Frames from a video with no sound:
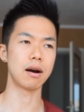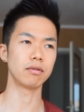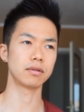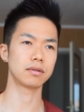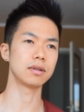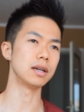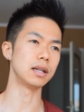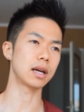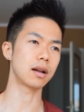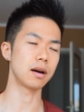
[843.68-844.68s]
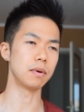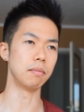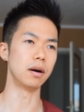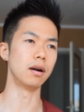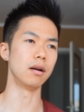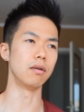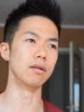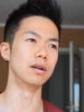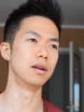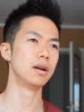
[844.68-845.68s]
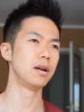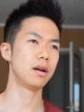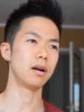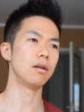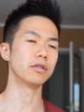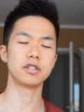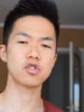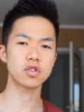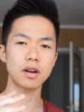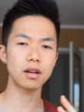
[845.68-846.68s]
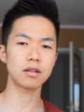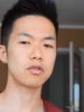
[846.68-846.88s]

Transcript: out the nightclub or bar or oh, just uh,